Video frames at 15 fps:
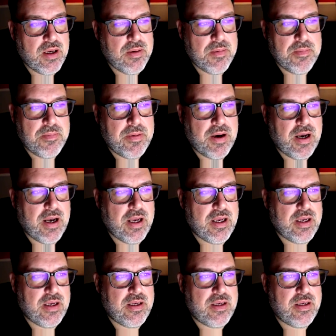but
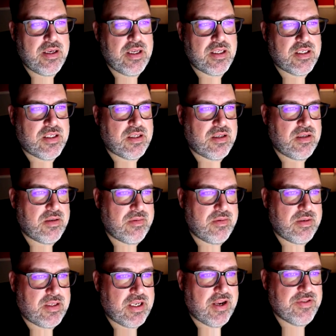it
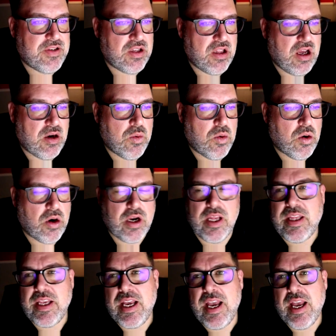saves you a lot of work at
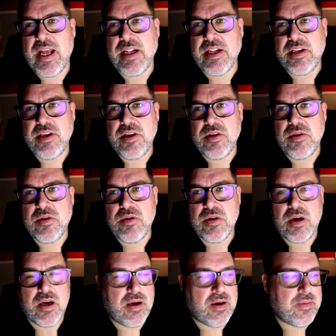the end too
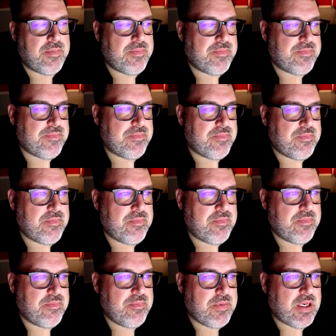um,
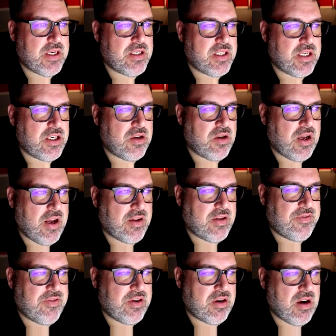because then you don't have to
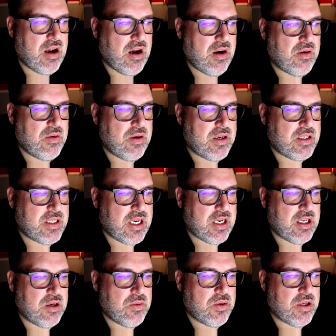figure out exactly
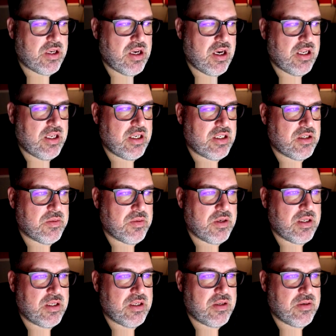where the cut is when
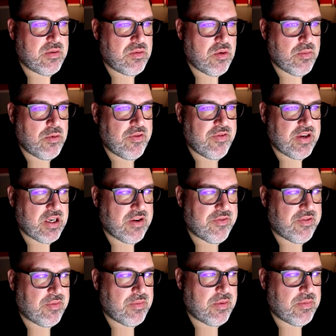removing it
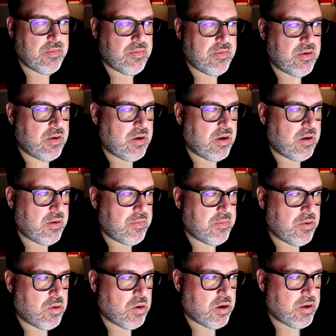from the uh, board